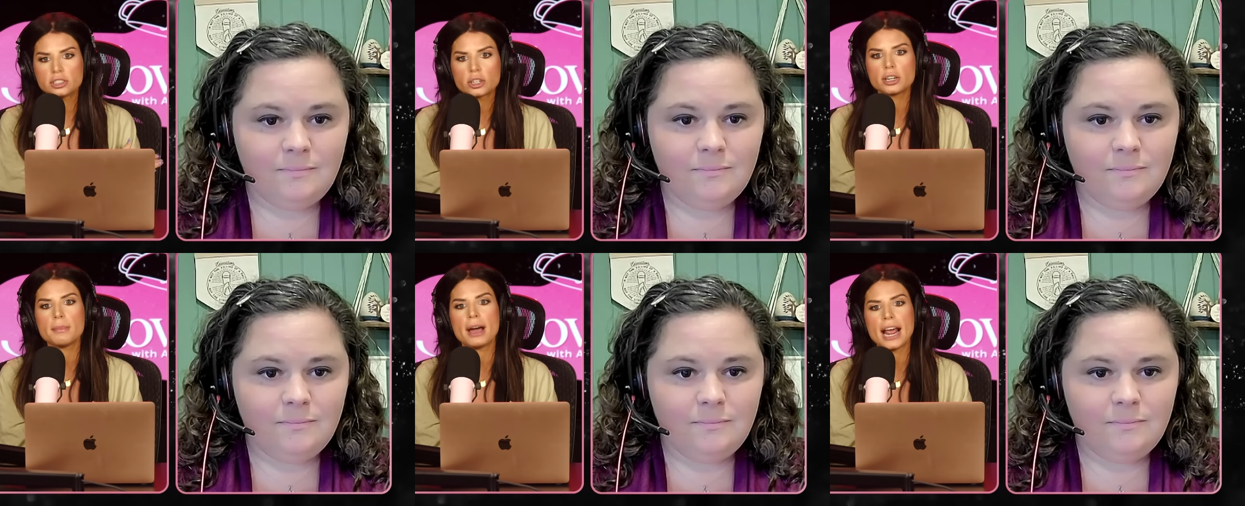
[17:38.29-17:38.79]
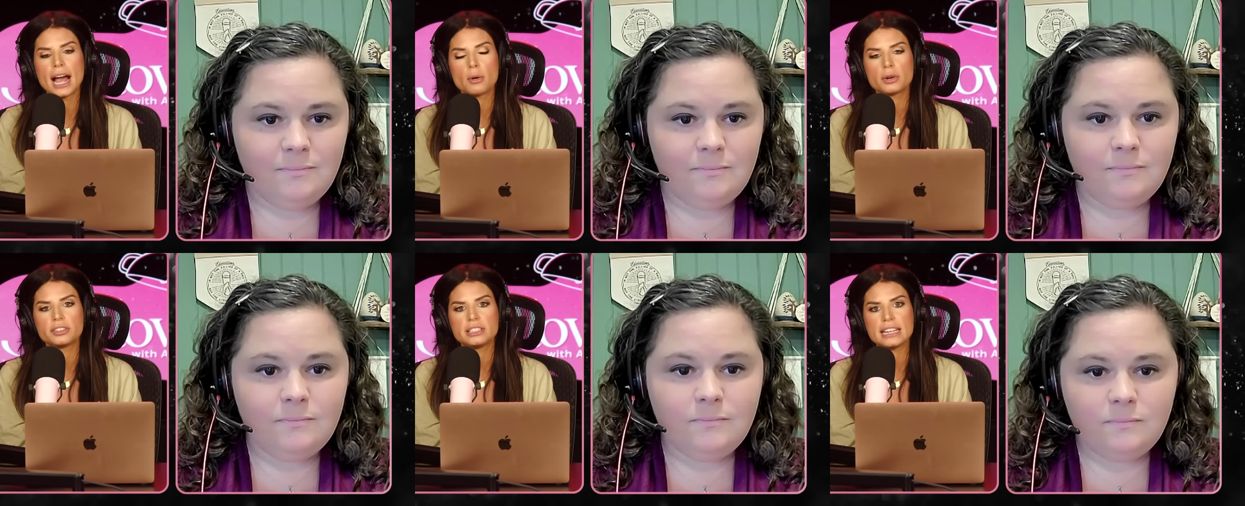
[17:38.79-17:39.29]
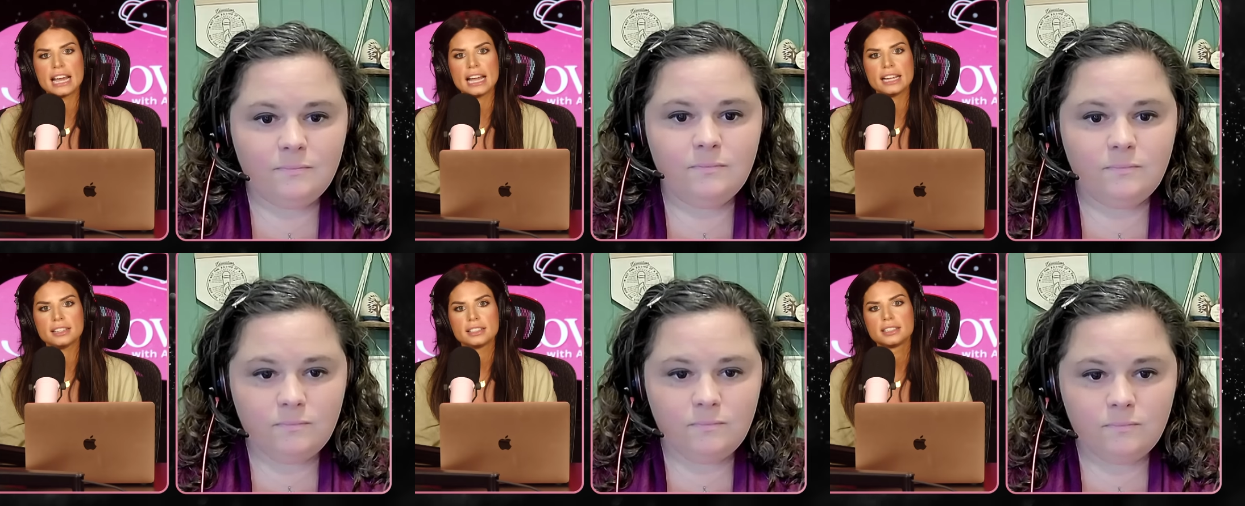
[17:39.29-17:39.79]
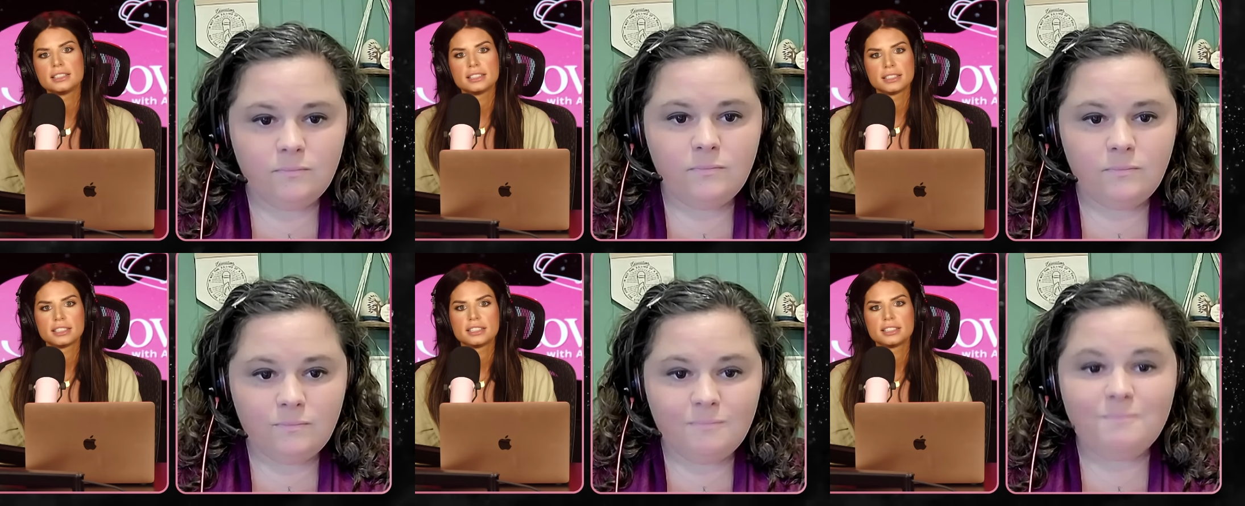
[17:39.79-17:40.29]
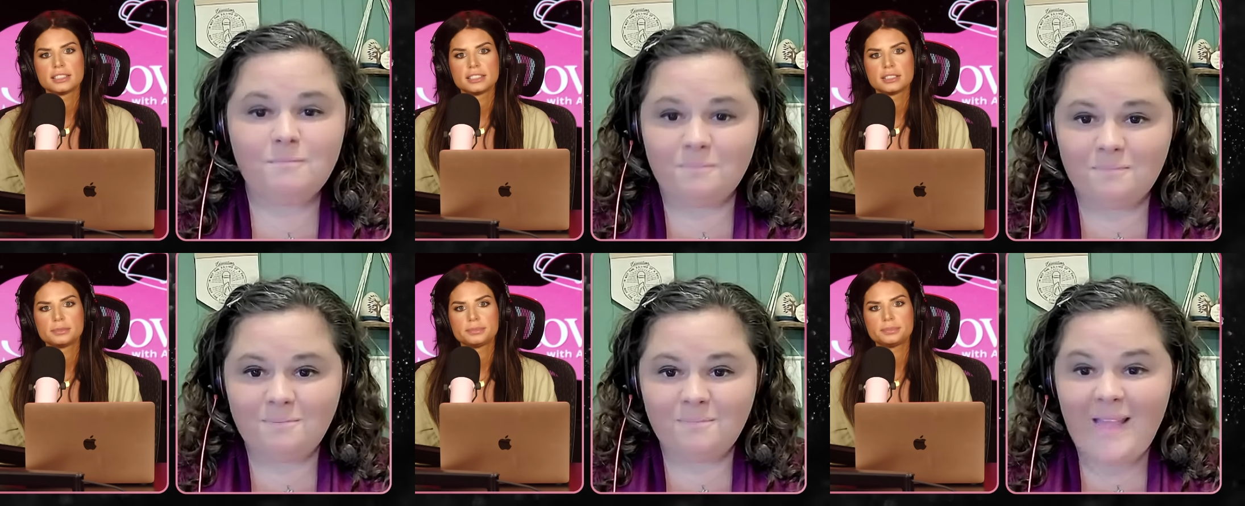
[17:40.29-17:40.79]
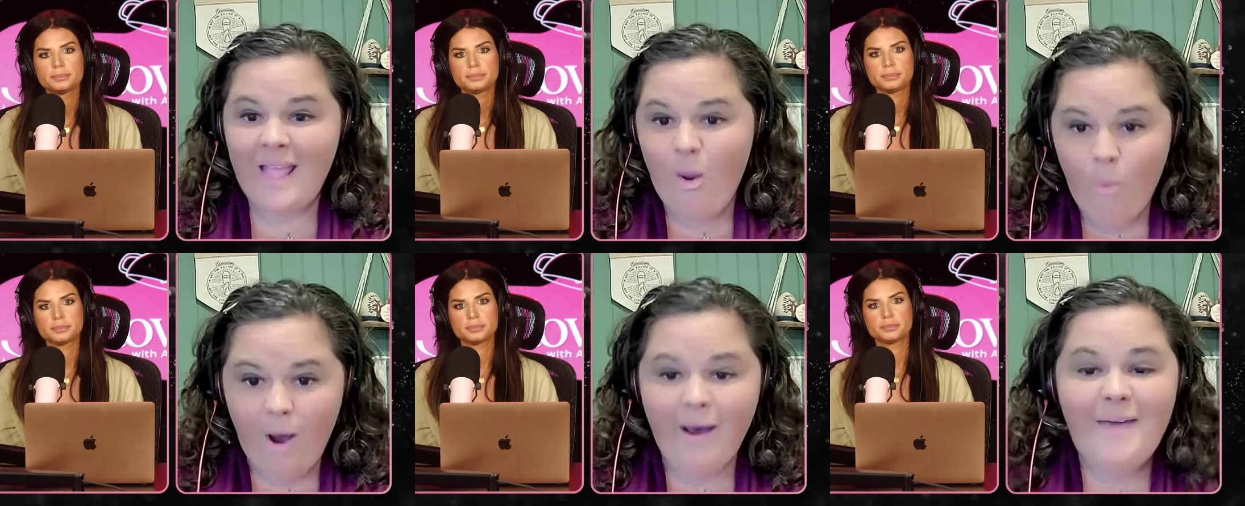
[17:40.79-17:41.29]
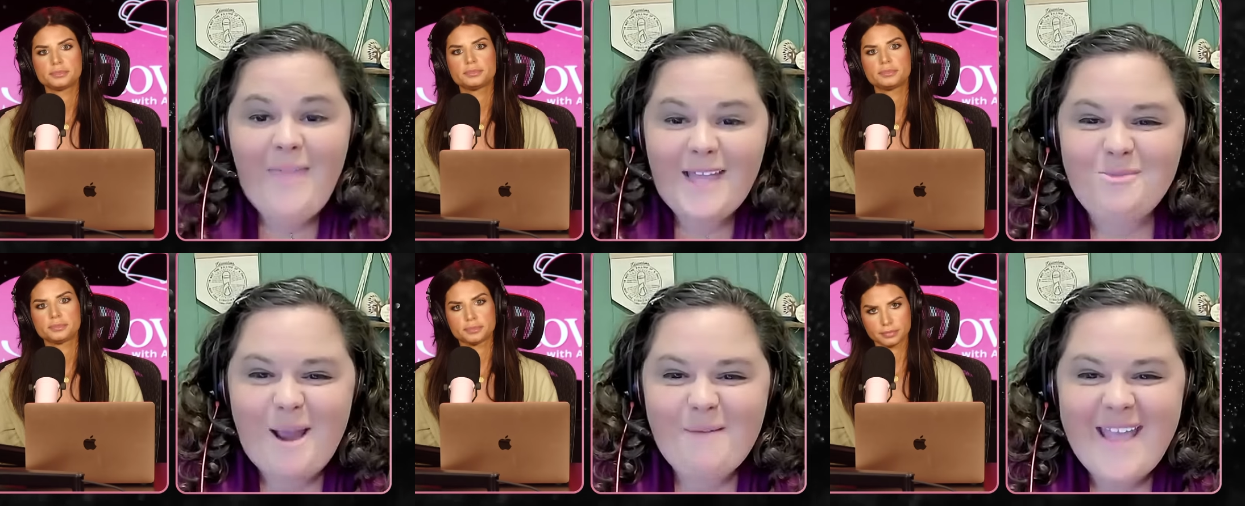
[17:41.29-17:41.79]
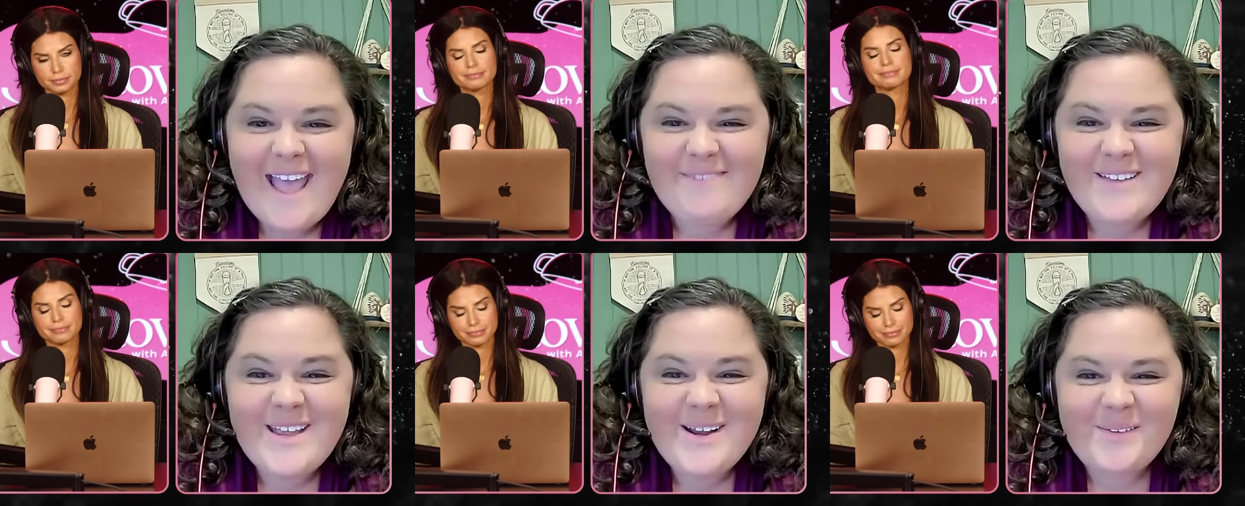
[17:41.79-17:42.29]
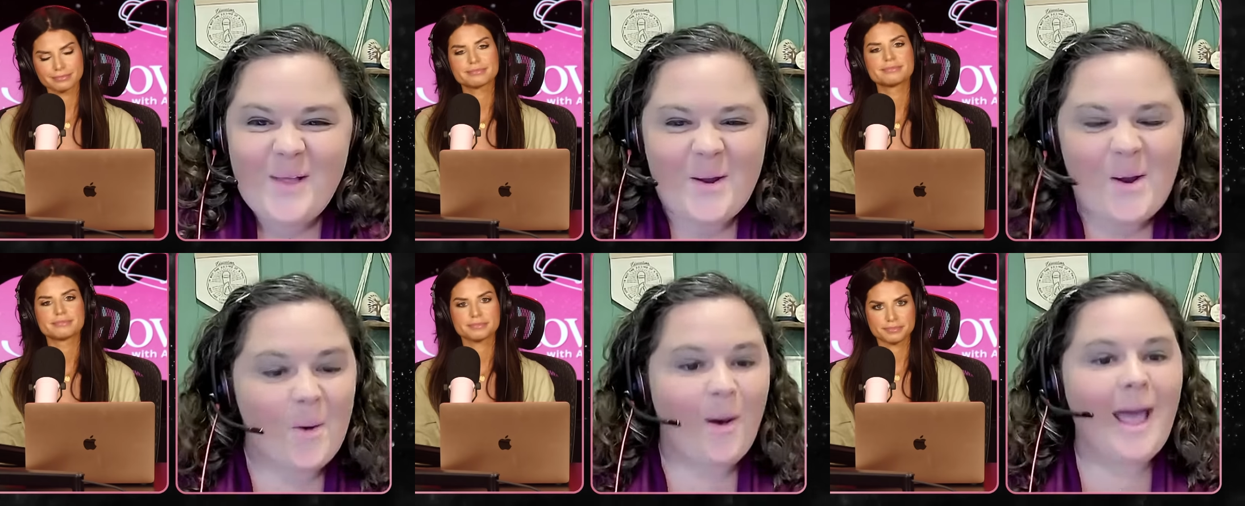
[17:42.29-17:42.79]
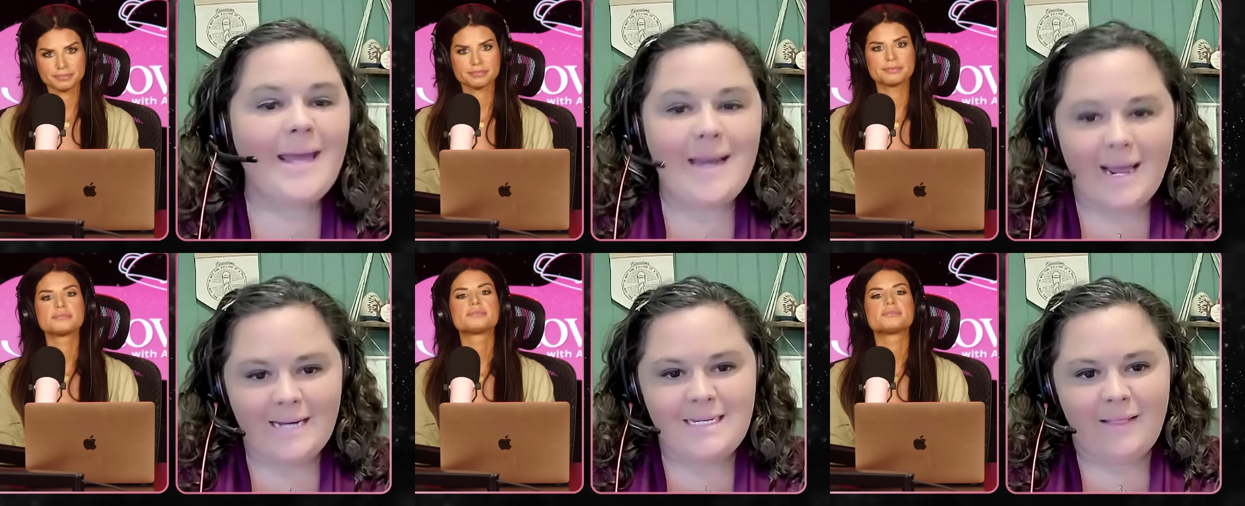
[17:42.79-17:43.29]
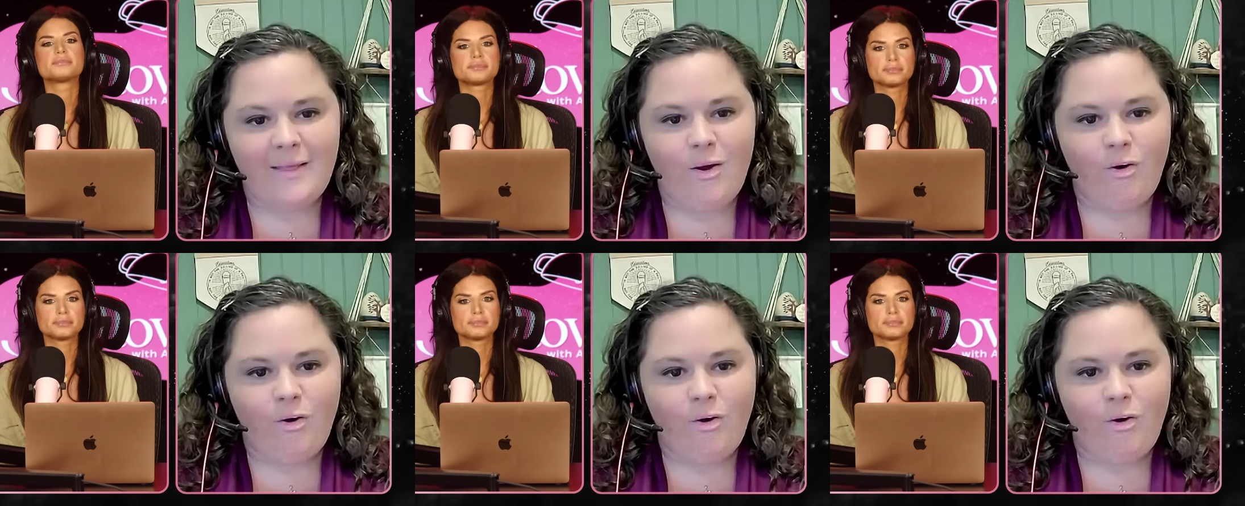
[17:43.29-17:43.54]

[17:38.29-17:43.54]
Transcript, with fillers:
Speaker 1: certain amount of hours a day?
Speaker 2: Mm-hmm. Well, and that's why we have a year long goal and not a daily goal.